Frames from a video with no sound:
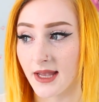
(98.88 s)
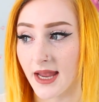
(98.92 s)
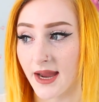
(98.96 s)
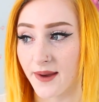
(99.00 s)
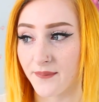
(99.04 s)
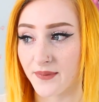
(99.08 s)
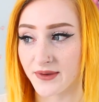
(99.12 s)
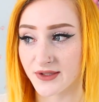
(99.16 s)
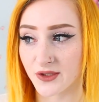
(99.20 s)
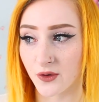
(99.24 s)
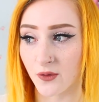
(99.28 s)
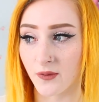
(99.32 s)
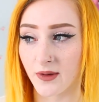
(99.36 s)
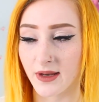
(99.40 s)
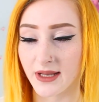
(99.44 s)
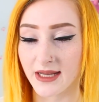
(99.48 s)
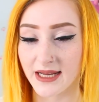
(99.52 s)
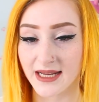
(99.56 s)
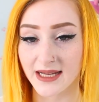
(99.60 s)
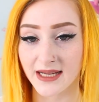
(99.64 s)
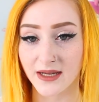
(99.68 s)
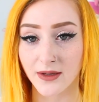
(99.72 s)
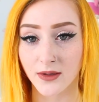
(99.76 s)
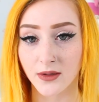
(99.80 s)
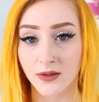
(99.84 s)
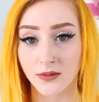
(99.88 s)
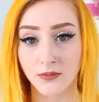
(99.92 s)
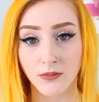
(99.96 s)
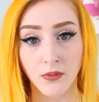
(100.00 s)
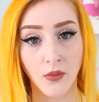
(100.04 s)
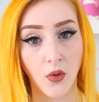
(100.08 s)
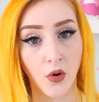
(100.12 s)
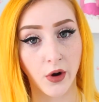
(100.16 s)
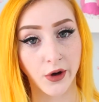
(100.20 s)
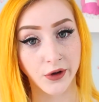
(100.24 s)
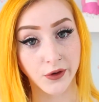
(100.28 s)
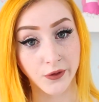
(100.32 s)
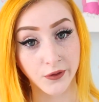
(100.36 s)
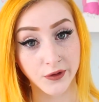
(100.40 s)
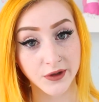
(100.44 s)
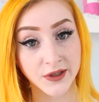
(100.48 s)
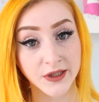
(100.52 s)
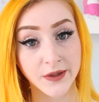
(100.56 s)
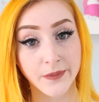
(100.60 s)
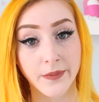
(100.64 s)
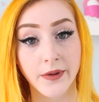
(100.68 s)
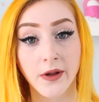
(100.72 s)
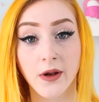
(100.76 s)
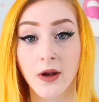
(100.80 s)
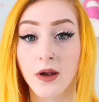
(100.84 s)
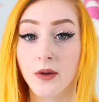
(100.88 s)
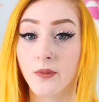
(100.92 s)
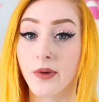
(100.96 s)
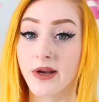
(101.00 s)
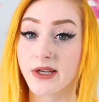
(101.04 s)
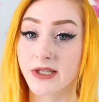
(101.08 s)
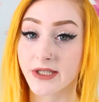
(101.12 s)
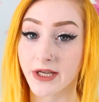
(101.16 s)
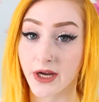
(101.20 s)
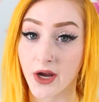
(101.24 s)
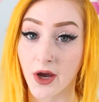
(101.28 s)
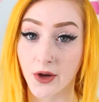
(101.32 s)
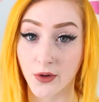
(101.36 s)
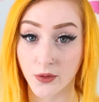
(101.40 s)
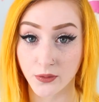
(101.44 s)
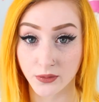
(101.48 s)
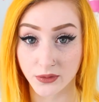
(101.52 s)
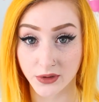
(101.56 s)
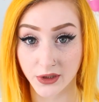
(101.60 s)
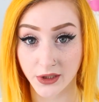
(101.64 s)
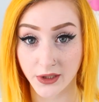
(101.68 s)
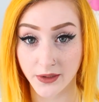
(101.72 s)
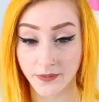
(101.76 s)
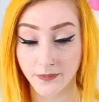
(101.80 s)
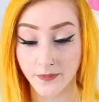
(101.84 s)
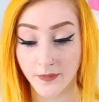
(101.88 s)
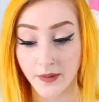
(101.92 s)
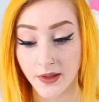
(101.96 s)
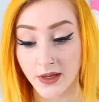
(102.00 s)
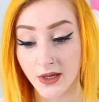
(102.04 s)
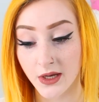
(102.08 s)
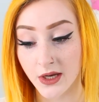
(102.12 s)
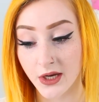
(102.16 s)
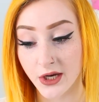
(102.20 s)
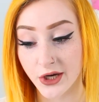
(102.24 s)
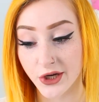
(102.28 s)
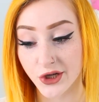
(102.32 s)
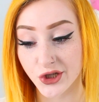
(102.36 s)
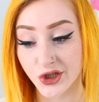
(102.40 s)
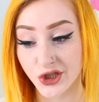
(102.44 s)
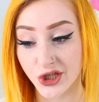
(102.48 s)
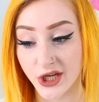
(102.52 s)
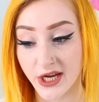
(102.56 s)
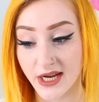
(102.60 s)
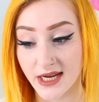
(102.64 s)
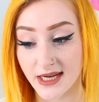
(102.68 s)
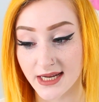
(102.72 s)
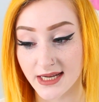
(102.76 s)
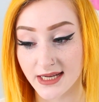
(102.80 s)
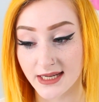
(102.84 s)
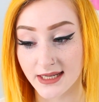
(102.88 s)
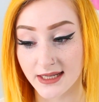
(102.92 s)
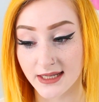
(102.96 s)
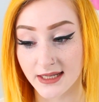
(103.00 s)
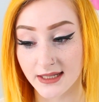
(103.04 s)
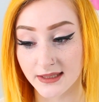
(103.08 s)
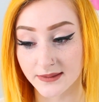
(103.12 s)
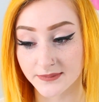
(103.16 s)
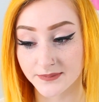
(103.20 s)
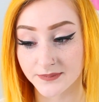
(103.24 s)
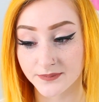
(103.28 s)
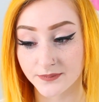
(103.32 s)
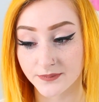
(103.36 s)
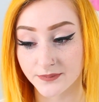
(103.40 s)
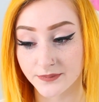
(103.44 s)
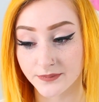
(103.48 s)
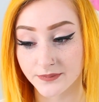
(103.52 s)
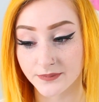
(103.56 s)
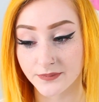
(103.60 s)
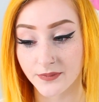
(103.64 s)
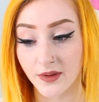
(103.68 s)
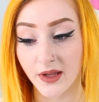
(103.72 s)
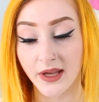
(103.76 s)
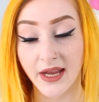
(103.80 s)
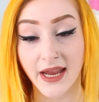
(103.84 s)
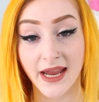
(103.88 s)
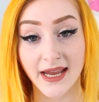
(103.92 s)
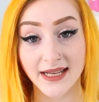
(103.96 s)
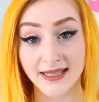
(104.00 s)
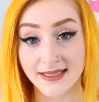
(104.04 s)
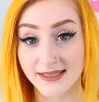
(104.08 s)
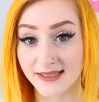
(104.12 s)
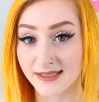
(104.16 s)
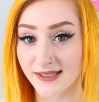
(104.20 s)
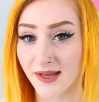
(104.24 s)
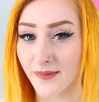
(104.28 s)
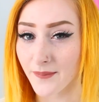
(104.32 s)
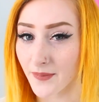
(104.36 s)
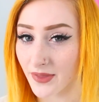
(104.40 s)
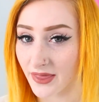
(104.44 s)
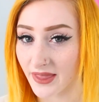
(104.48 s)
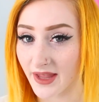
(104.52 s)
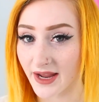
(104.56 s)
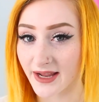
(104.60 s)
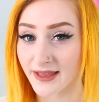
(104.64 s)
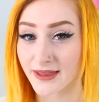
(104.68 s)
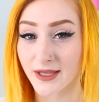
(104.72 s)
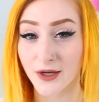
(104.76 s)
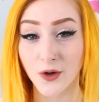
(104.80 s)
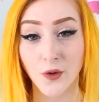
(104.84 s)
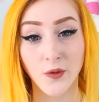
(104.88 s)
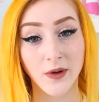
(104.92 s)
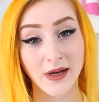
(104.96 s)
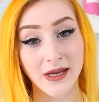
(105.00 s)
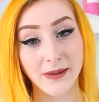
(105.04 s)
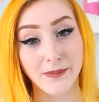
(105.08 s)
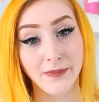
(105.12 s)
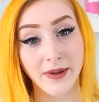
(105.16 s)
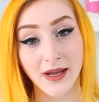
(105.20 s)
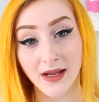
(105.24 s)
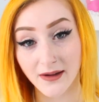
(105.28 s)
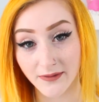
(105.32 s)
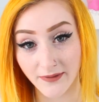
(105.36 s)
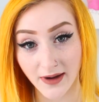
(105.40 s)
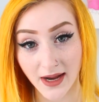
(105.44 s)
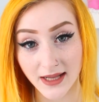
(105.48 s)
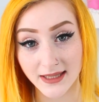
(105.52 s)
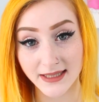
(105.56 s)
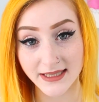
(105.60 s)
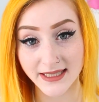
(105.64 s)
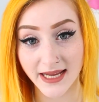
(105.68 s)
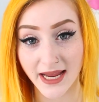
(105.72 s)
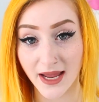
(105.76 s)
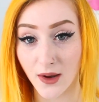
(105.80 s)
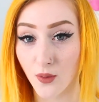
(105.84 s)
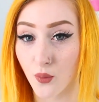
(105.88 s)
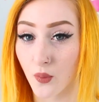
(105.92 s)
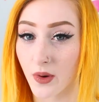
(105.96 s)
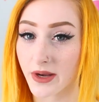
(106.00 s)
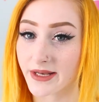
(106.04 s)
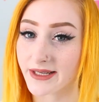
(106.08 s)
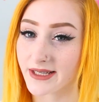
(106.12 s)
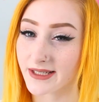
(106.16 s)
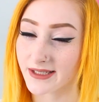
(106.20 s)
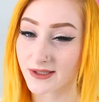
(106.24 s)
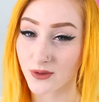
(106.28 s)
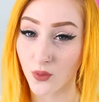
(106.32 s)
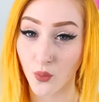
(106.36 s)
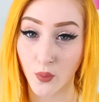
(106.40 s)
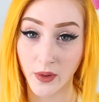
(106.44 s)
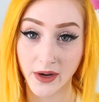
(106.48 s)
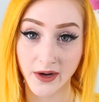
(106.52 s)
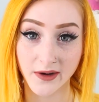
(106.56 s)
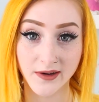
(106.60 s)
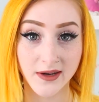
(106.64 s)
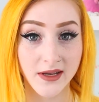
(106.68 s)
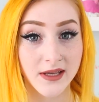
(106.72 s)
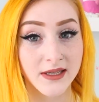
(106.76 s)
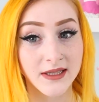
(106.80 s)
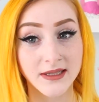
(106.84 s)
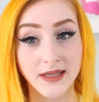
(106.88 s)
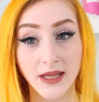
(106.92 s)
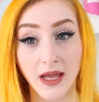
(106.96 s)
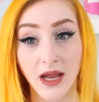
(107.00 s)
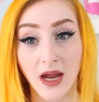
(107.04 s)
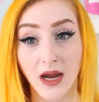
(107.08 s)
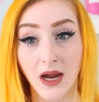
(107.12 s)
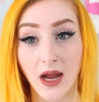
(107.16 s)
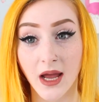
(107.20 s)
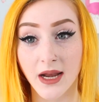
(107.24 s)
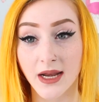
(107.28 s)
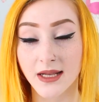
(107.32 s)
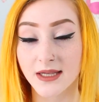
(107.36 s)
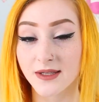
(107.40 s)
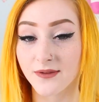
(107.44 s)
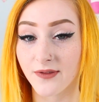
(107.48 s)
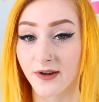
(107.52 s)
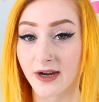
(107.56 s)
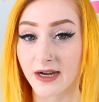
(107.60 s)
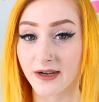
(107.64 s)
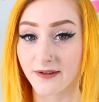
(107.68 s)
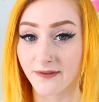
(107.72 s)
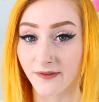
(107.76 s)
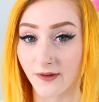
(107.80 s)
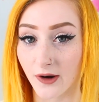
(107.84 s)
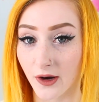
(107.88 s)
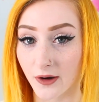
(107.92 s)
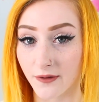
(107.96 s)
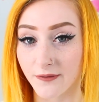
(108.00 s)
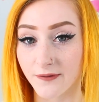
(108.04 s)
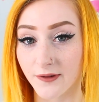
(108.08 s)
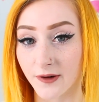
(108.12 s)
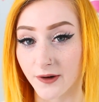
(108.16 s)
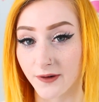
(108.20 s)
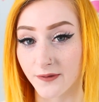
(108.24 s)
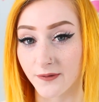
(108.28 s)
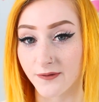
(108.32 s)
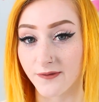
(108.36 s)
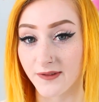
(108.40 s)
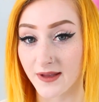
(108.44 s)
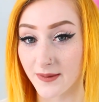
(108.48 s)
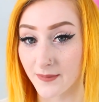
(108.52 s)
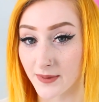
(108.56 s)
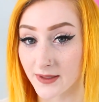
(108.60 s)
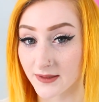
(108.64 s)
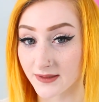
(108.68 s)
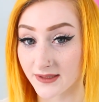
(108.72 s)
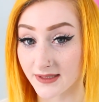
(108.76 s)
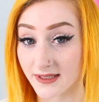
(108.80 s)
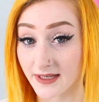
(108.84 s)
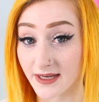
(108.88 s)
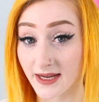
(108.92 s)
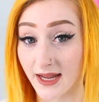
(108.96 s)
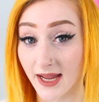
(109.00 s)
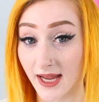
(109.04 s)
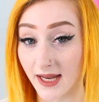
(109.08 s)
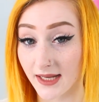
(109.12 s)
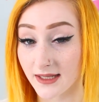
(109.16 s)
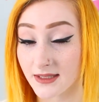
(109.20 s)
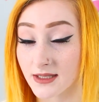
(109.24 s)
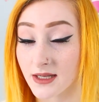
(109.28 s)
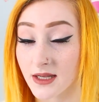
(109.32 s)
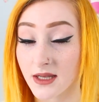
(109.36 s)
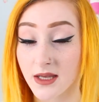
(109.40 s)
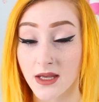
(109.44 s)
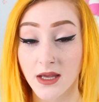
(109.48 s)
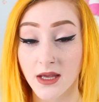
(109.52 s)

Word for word: it was only more noticeable when she got older. She gets something that only male rats get, which is the weirdest thing, and it's very rare for females to get.